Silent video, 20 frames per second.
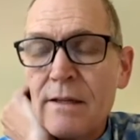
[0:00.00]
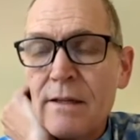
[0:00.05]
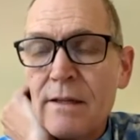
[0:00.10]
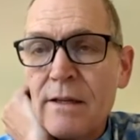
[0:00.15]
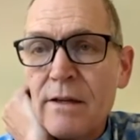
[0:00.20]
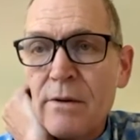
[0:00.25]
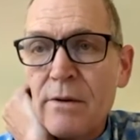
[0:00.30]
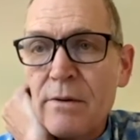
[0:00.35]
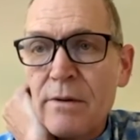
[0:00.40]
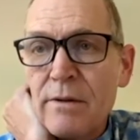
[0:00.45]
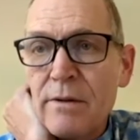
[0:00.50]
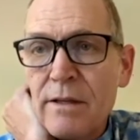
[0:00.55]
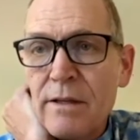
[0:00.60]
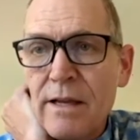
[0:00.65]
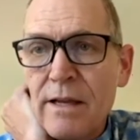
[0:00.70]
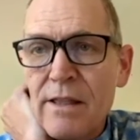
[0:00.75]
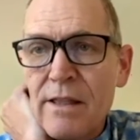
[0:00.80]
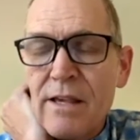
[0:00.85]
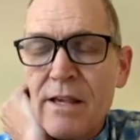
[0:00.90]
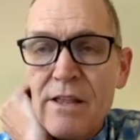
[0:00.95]

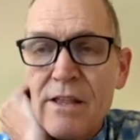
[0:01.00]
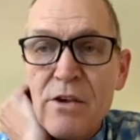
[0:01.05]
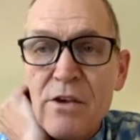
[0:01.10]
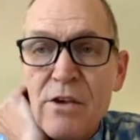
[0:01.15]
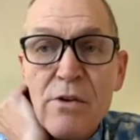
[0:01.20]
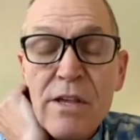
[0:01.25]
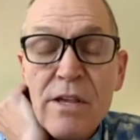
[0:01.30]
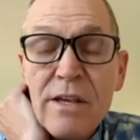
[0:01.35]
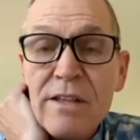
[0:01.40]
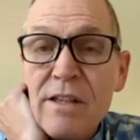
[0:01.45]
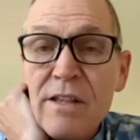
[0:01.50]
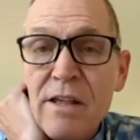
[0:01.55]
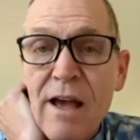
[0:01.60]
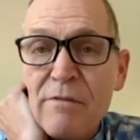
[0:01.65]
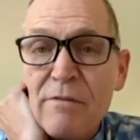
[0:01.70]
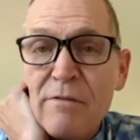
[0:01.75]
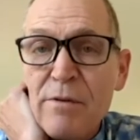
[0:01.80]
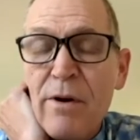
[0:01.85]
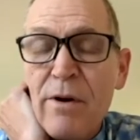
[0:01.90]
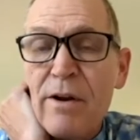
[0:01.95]
It's using the
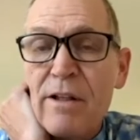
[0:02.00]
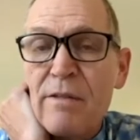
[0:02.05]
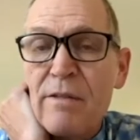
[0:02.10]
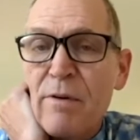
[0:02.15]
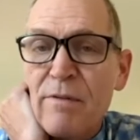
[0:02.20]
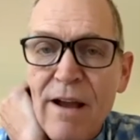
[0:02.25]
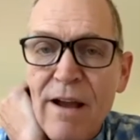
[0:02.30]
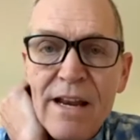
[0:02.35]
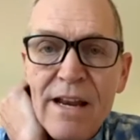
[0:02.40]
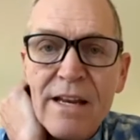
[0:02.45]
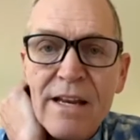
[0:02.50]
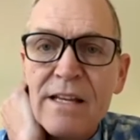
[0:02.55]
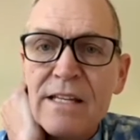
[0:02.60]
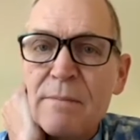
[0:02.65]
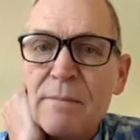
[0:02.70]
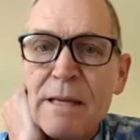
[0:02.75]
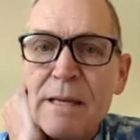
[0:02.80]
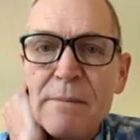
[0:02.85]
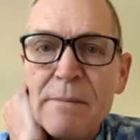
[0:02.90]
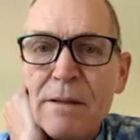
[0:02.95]
software, it's providing it
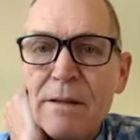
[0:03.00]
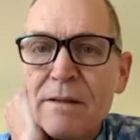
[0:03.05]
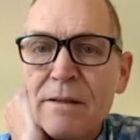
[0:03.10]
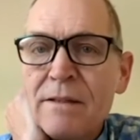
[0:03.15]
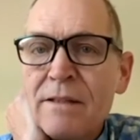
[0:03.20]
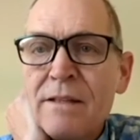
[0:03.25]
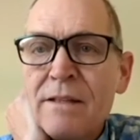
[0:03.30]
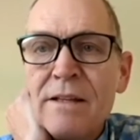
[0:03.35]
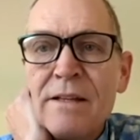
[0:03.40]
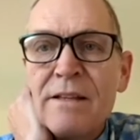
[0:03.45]
to people.